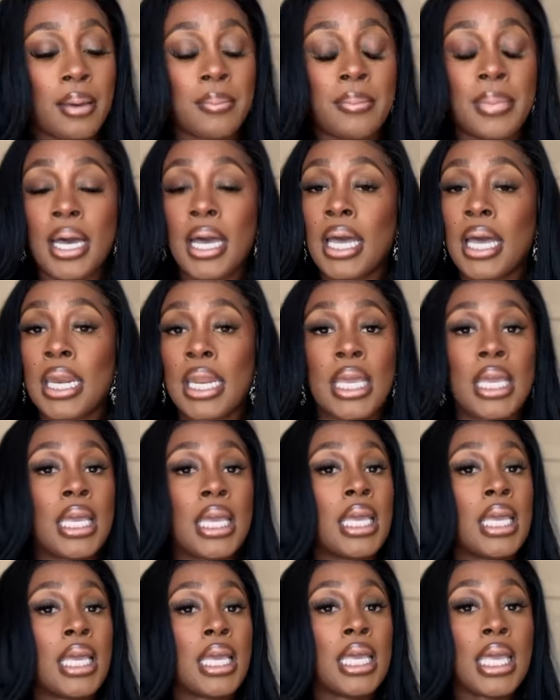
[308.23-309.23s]
But
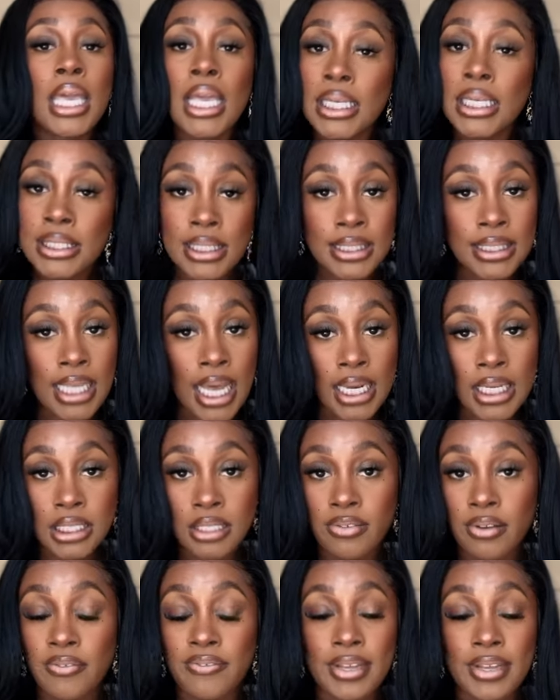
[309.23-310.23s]
honey, he's the
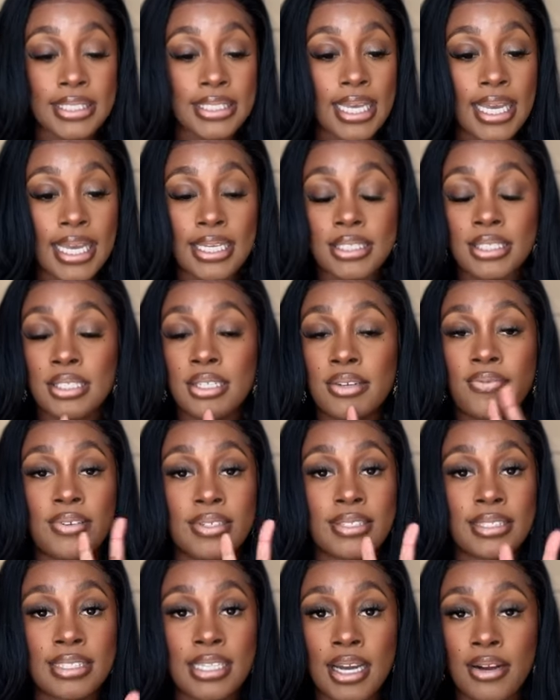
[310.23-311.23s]
stylist for Fantasia, for
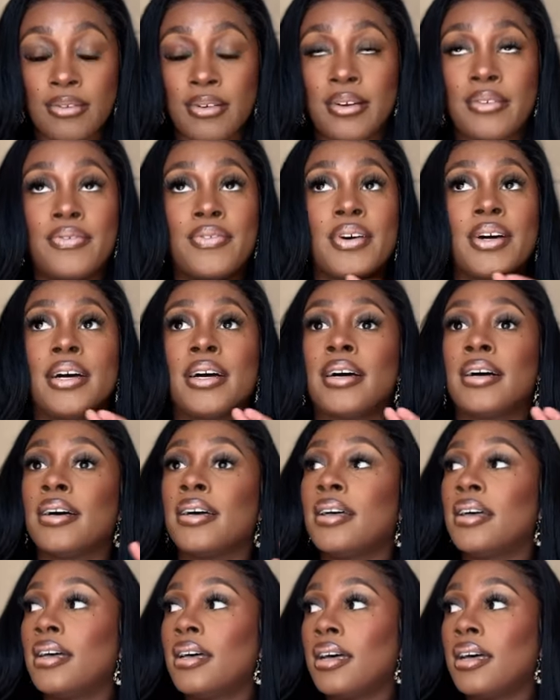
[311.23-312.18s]
Sarah, for